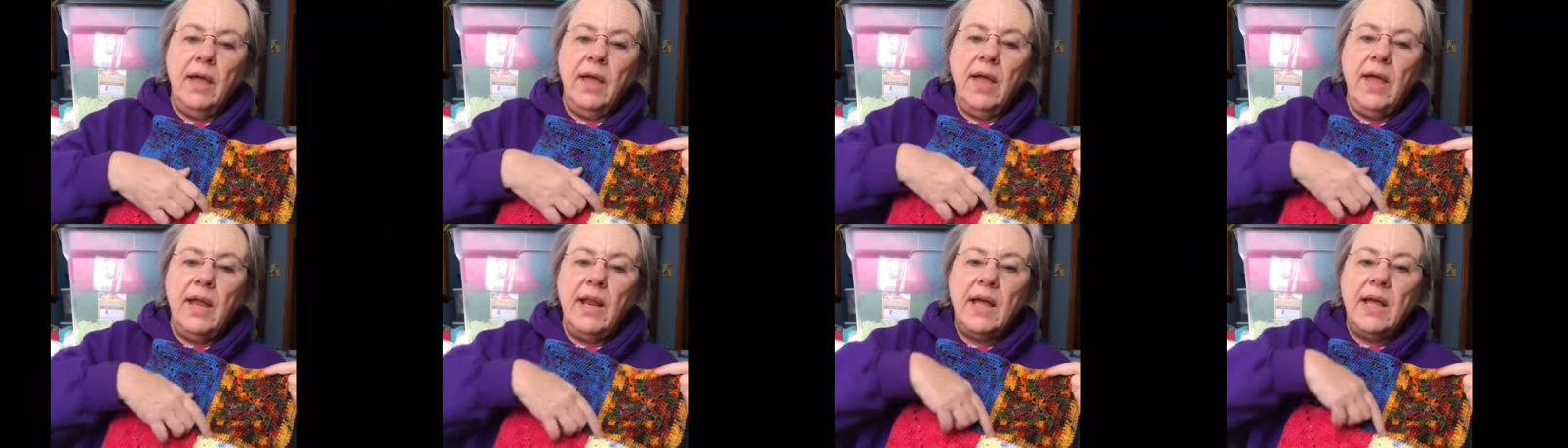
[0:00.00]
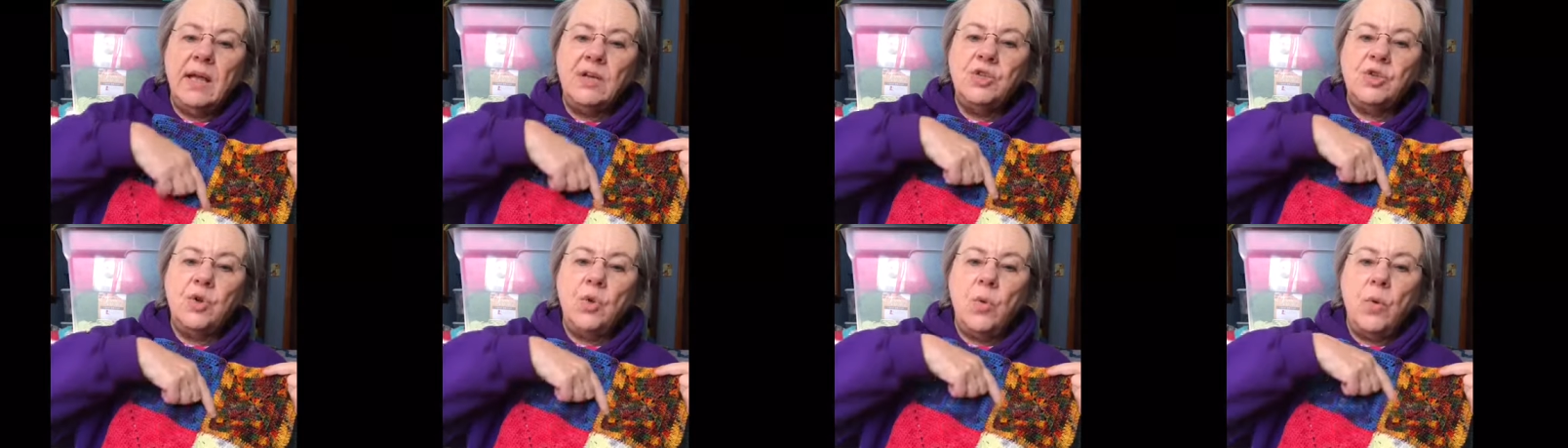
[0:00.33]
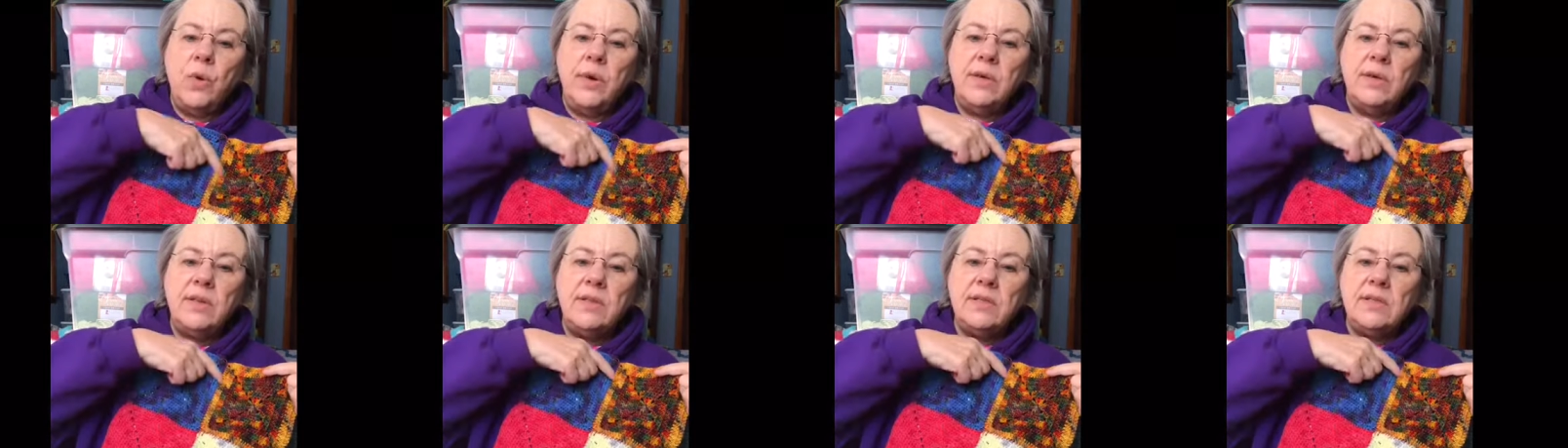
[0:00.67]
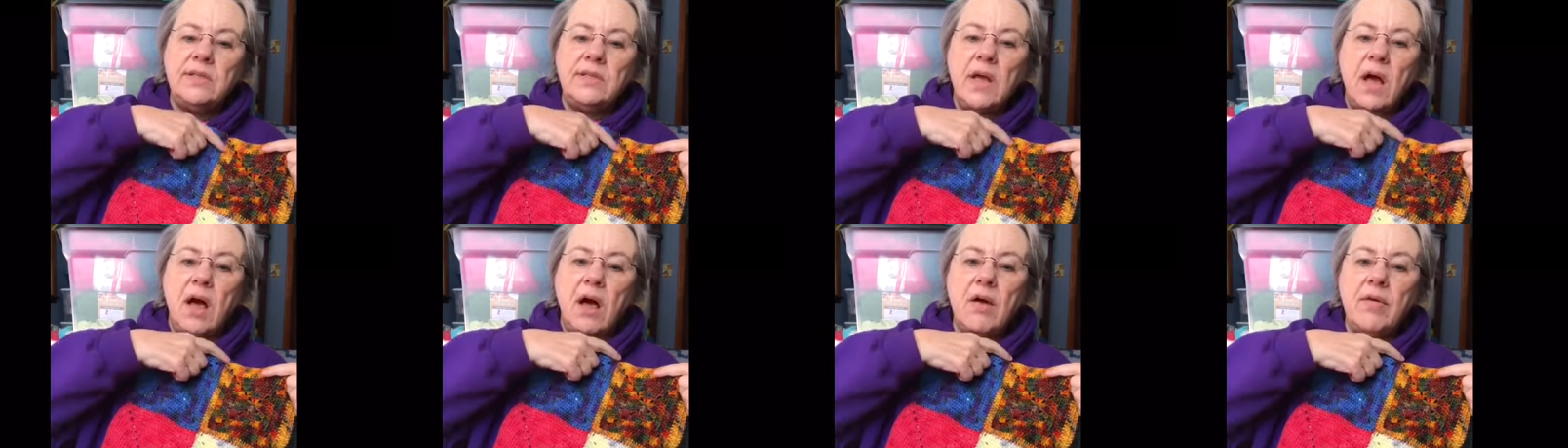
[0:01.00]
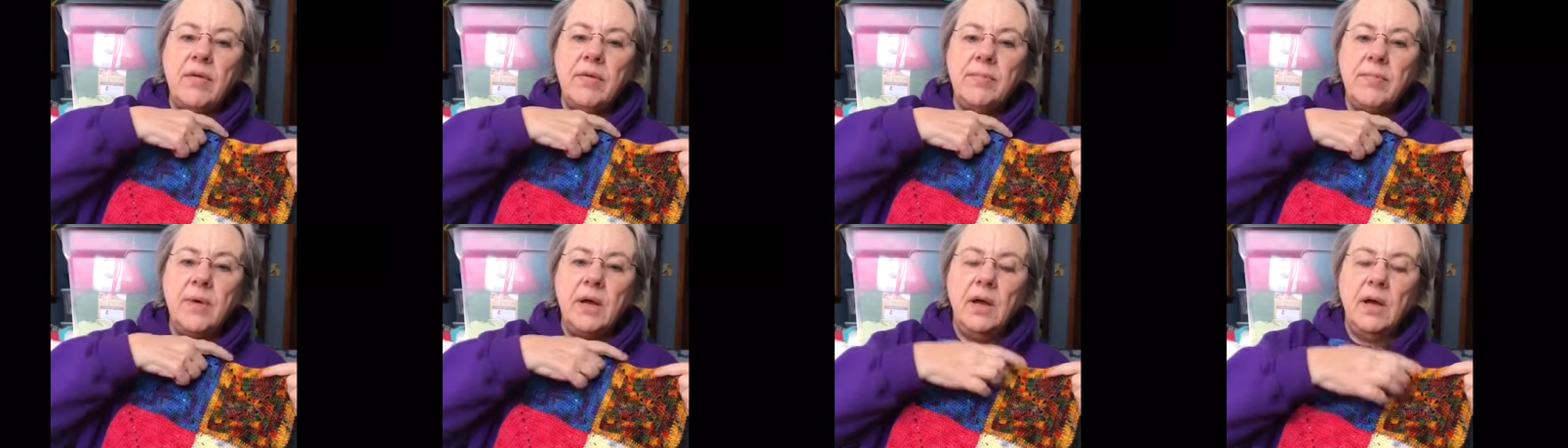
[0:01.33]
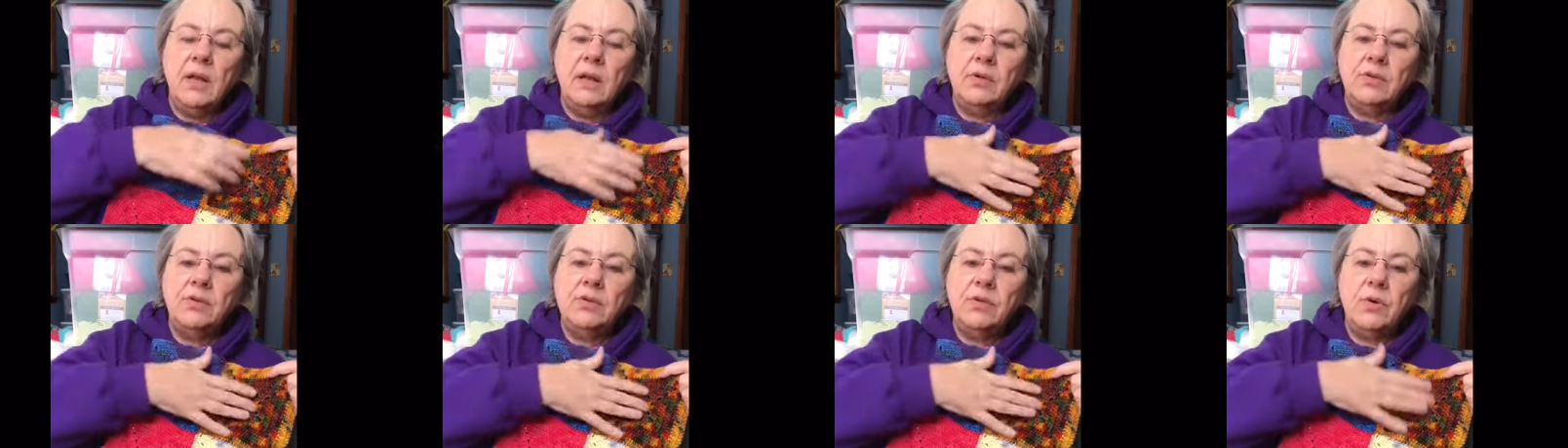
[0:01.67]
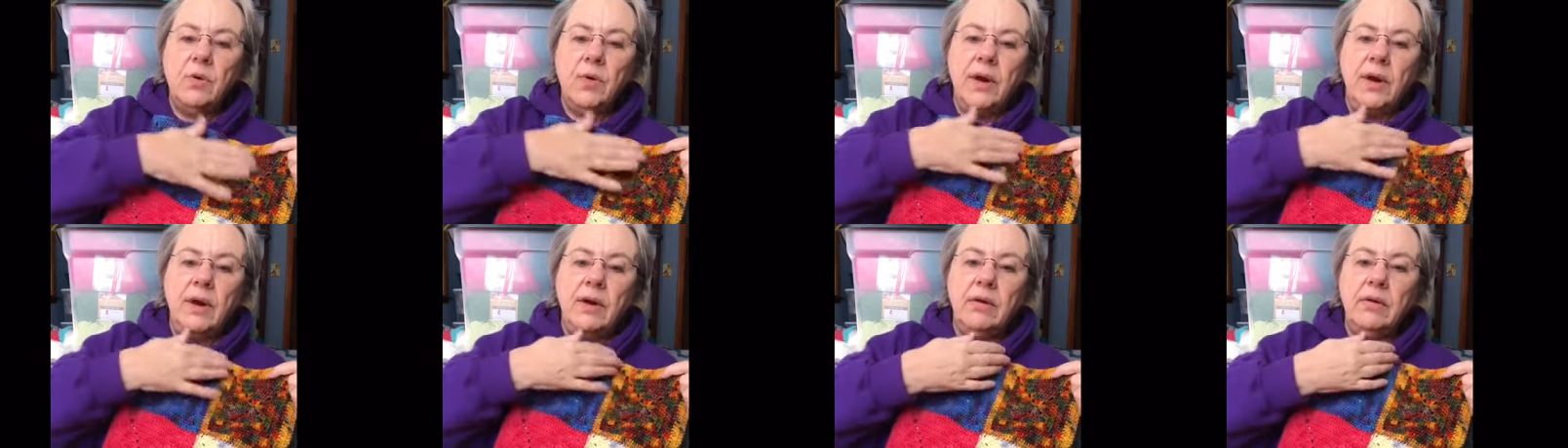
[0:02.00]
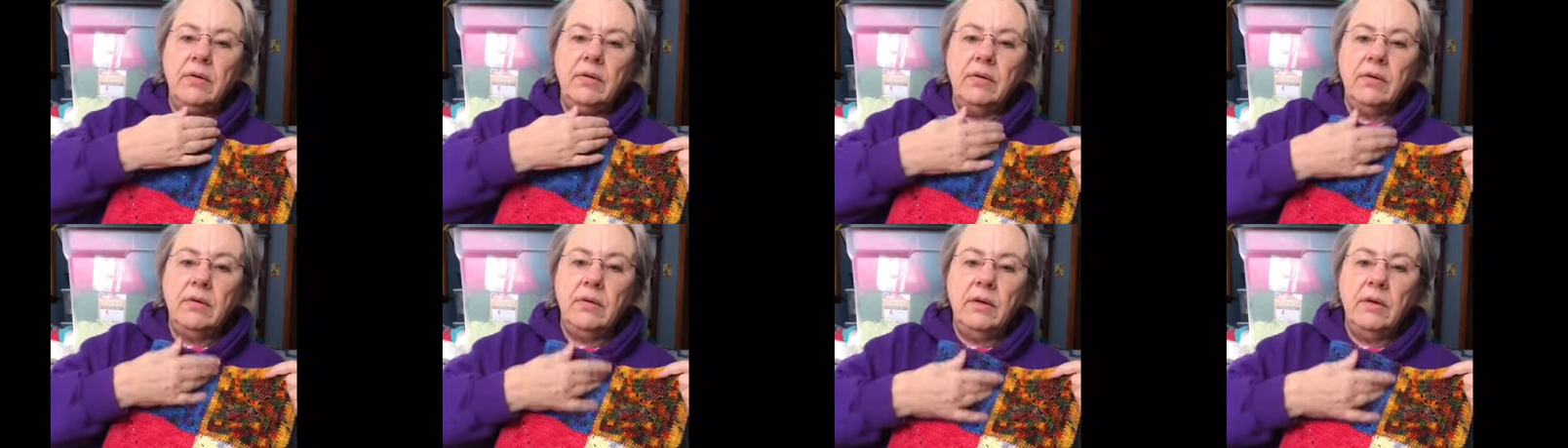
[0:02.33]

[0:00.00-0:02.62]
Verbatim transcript: and I joined this autumn color square